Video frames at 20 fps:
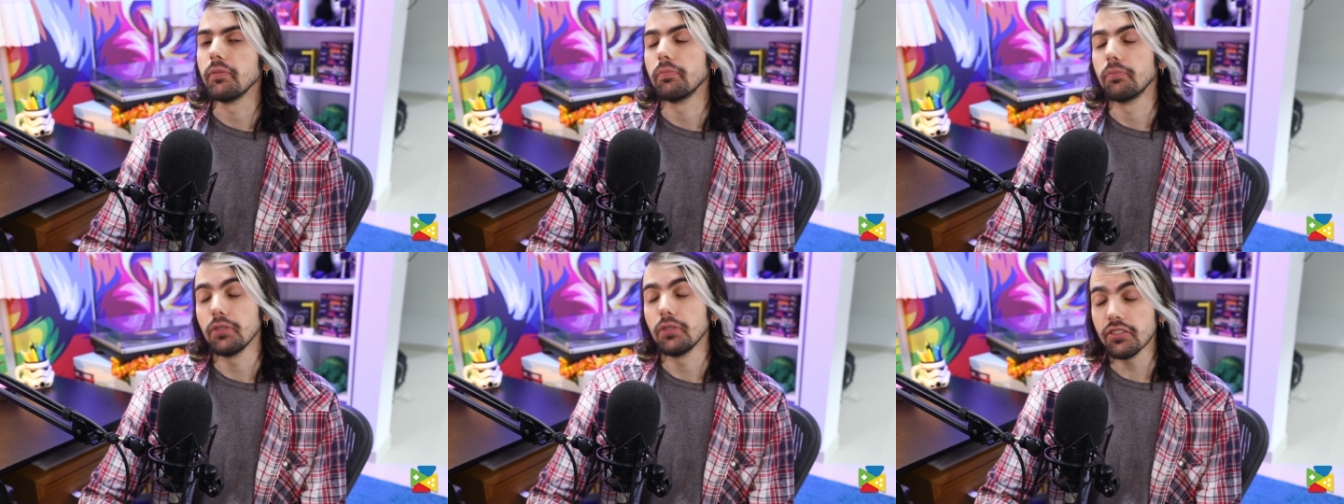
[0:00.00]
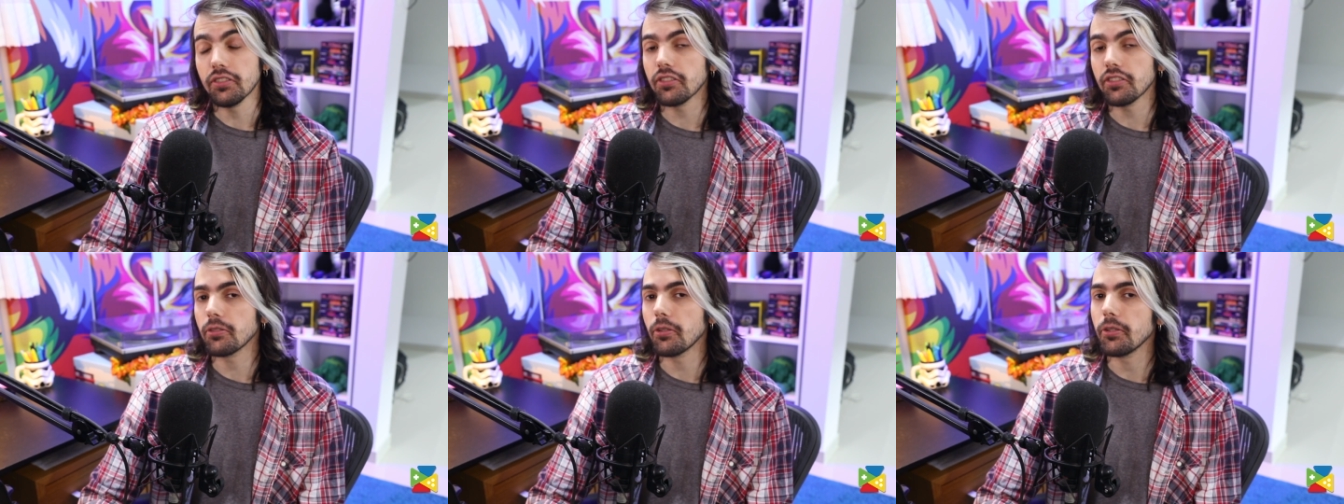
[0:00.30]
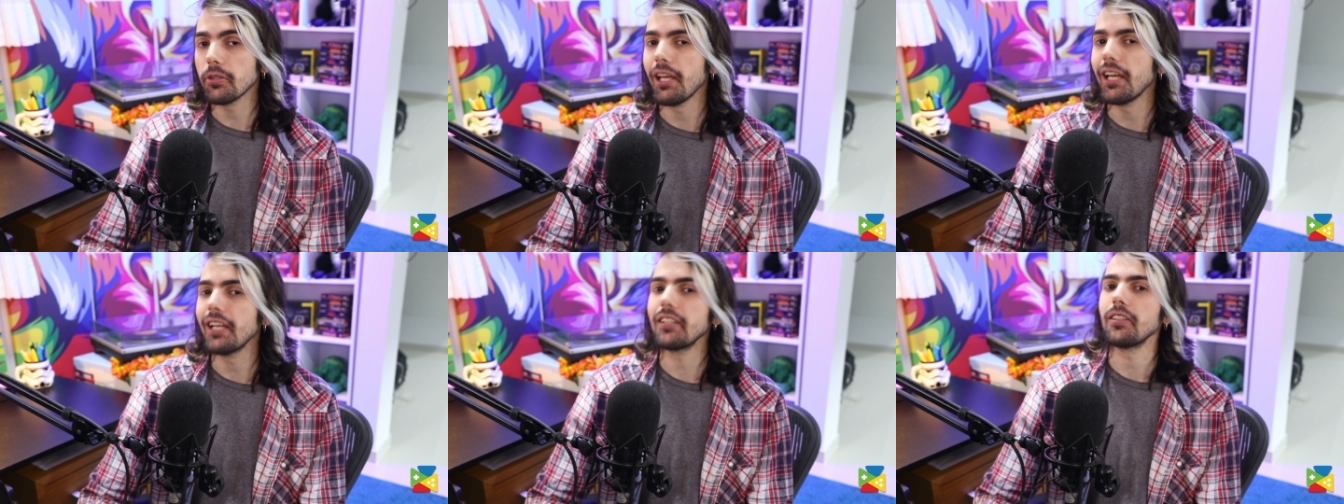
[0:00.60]
Princess
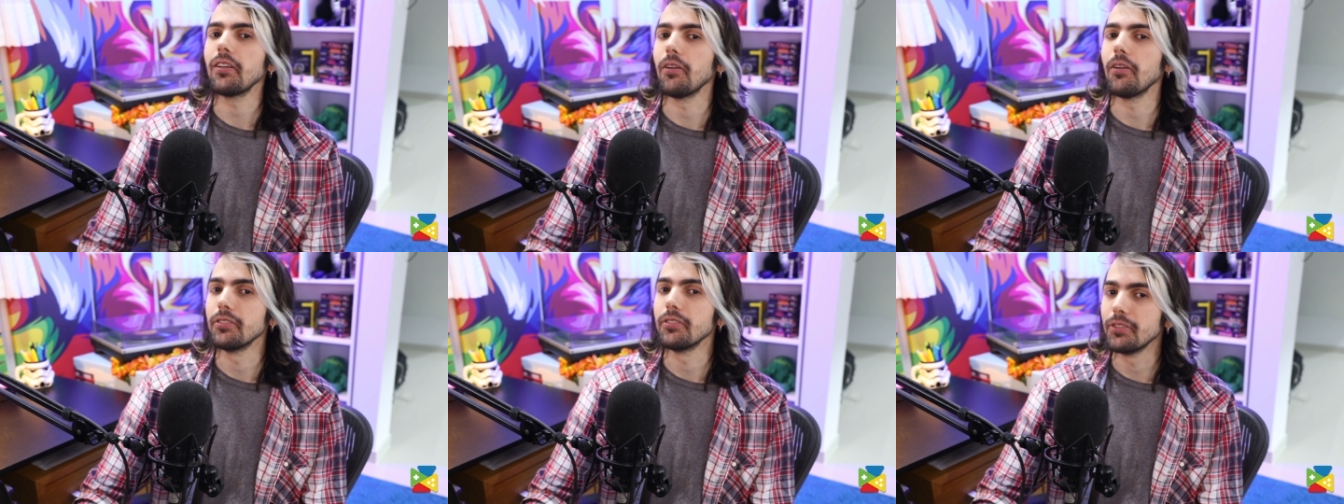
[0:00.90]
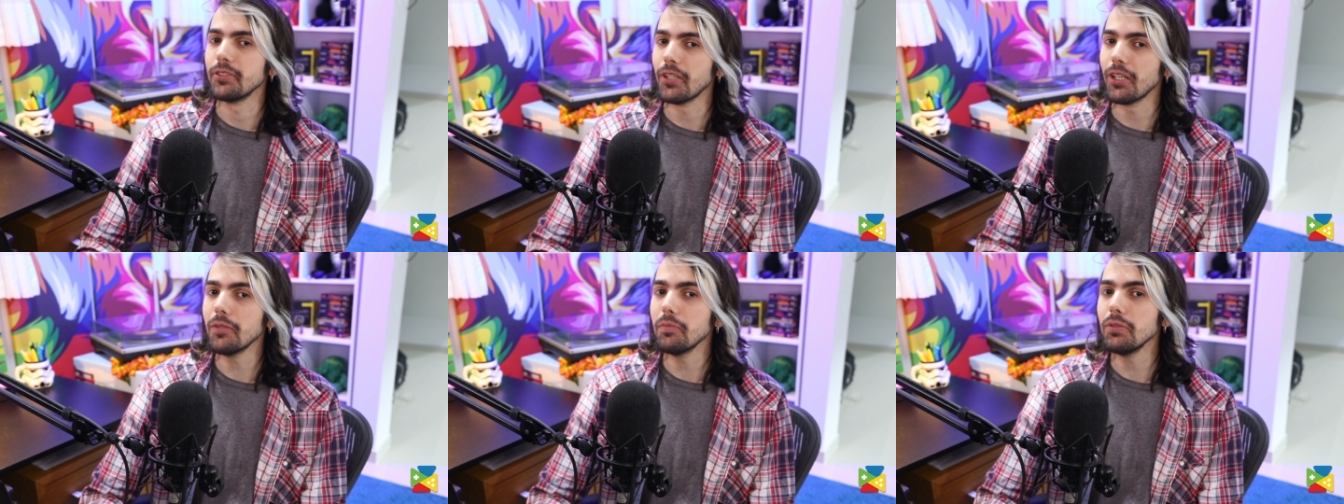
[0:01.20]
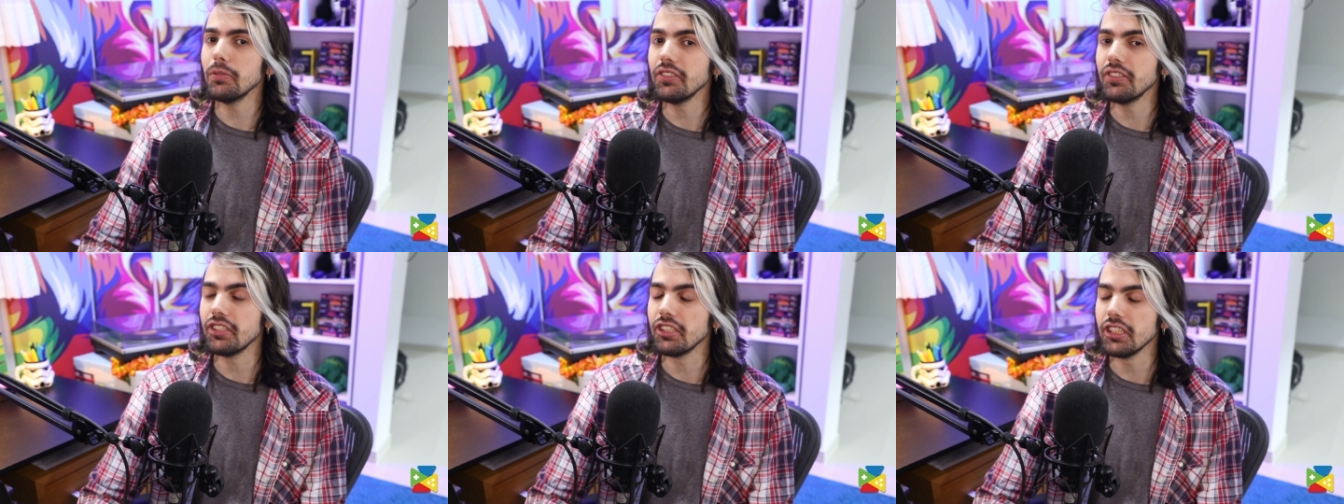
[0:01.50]
Connect on your P
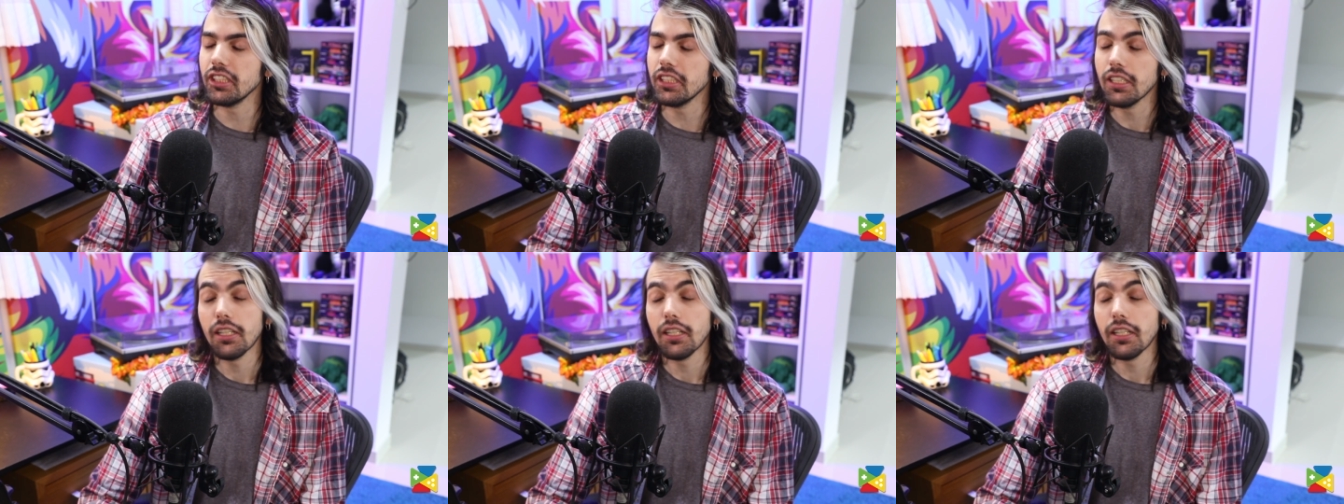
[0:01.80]
C,